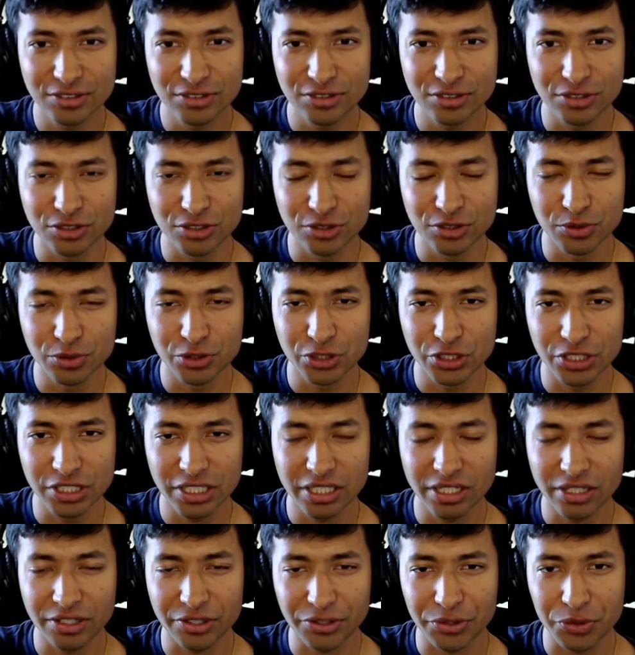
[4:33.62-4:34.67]
Yuji
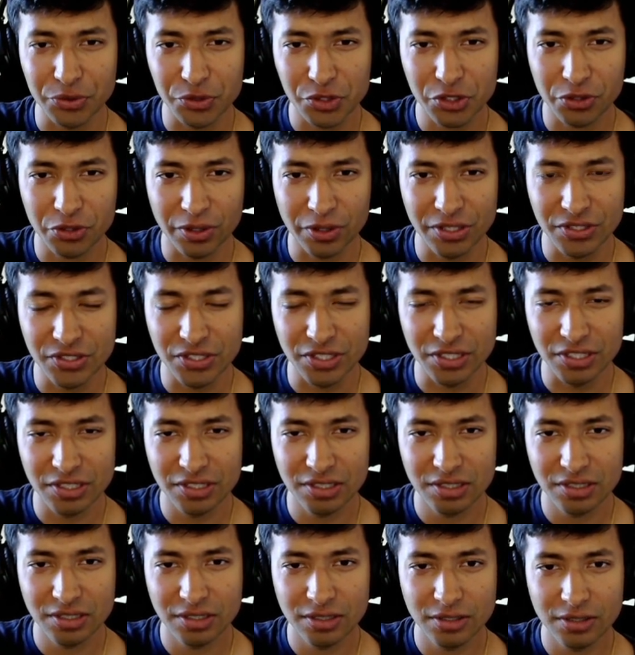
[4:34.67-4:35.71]
kind of goes crazy.
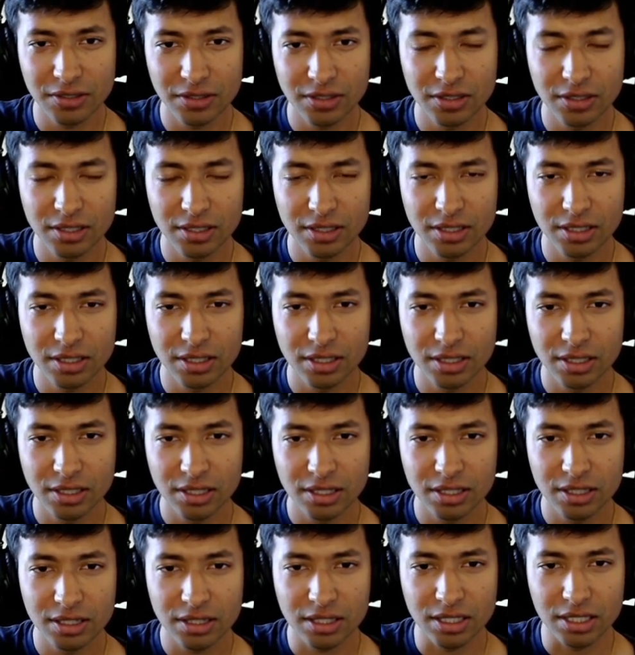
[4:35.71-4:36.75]

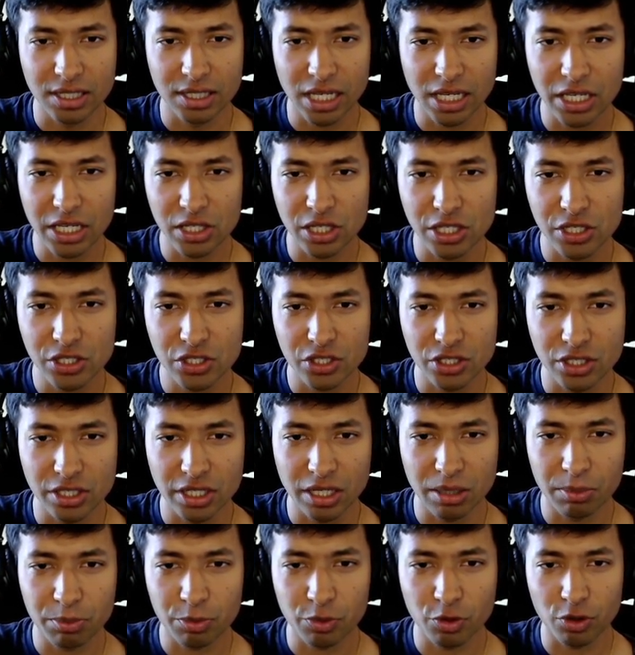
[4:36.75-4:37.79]
The Annihilation
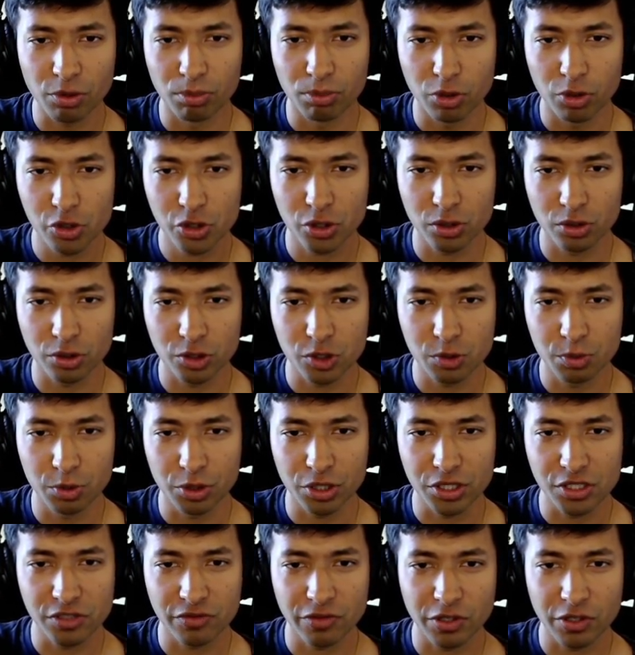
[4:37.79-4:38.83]
Emperor Martial Arts book is very